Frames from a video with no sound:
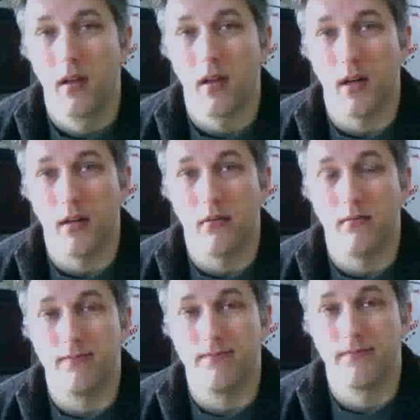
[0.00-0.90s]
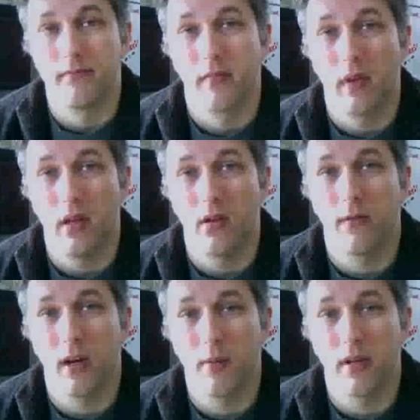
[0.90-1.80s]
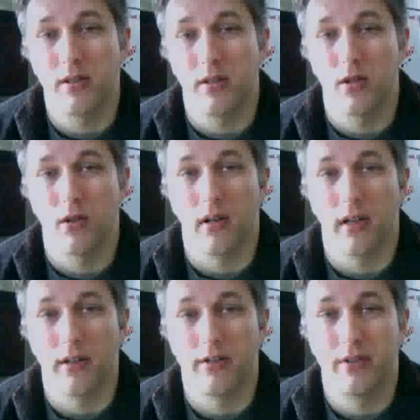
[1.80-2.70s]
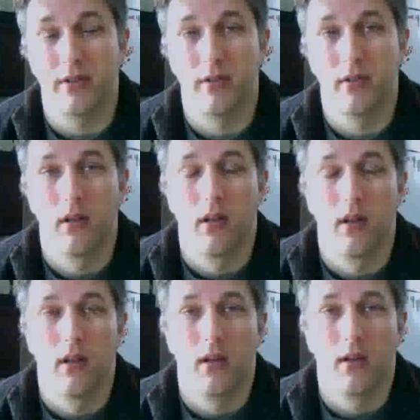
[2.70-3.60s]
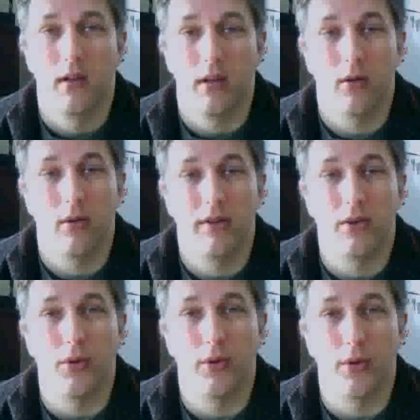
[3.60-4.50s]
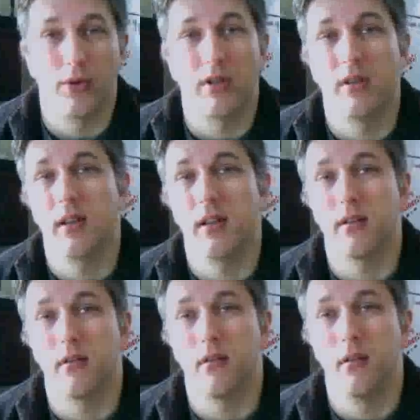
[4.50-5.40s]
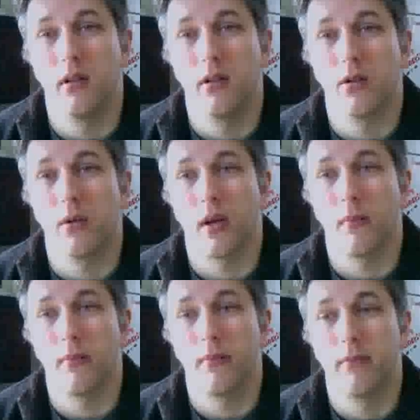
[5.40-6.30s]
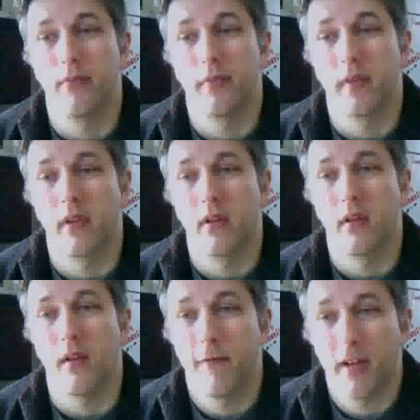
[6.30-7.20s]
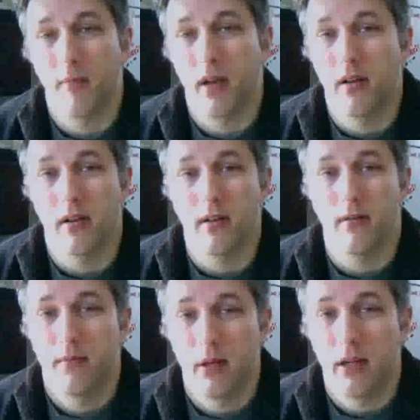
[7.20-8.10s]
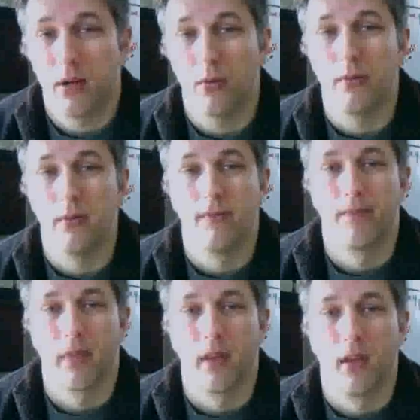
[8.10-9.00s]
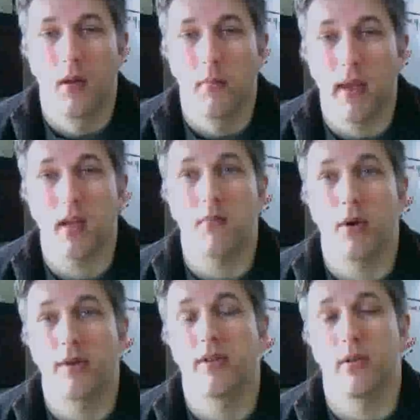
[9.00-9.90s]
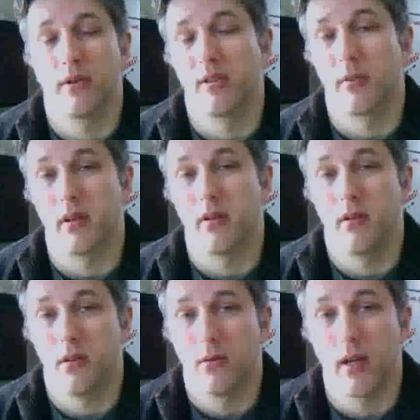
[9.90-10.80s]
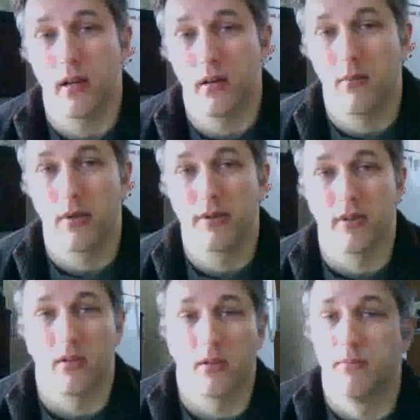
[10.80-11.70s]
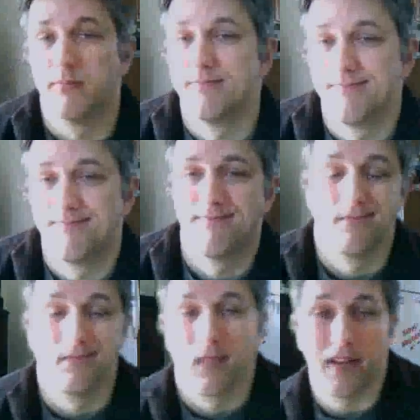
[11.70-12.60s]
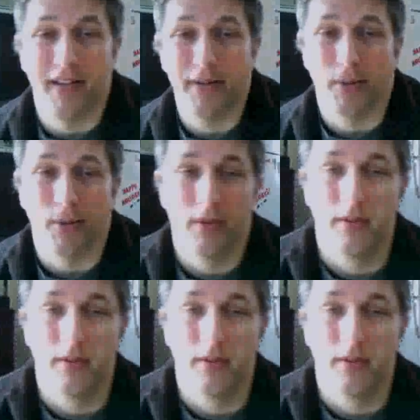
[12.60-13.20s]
very much internalized, this whole notion that, I'm a fundamentally, bad person or something, not a good person, or I don't know.